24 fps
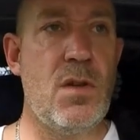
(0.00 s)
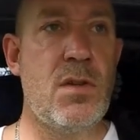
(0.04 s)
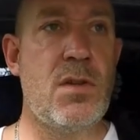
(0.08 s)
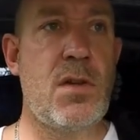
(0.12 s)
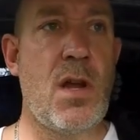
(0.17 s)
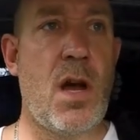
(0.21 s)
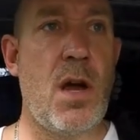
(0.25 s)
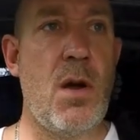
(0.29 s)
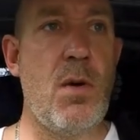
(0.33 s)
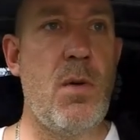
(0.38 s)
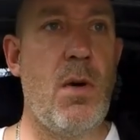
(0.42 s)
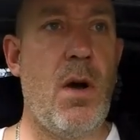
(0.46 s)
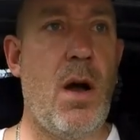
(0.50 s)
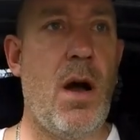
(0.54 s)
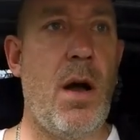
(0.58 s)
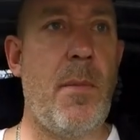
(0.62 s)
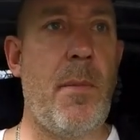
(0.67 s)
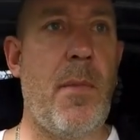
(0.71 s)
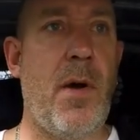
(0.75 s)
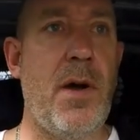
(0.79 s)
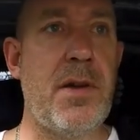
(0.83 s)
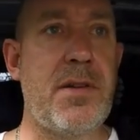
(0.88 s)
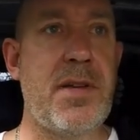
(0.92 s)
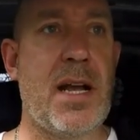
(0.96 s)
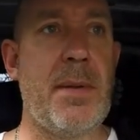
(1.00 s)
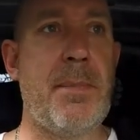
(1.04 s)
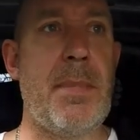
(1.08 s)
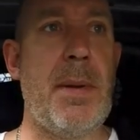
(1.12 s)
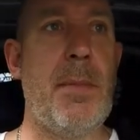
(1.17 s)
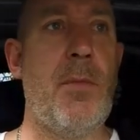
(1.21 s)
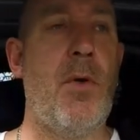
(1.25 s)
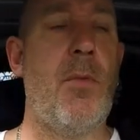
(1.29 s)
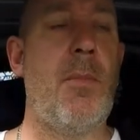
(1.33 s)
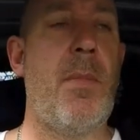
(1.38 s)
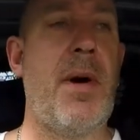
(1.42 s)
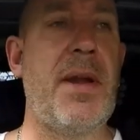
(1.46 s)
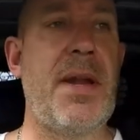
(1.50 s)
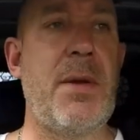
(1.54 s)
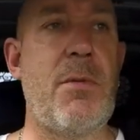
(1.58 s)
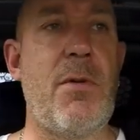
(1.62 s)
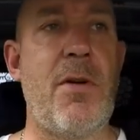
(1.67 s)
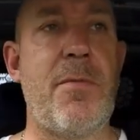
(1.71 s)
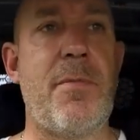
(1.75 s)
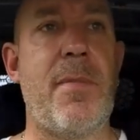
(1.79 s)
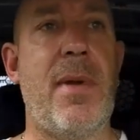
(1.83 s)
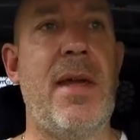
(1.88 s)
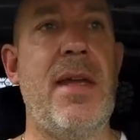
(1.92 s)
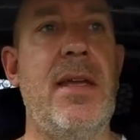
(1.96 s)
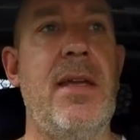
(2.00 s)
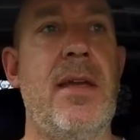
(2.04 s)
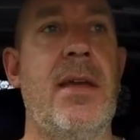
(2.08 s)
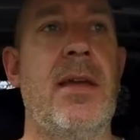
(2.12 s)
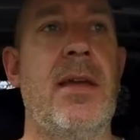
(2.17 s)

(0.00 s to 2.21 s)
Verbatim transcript: So I might take a bit more money with me.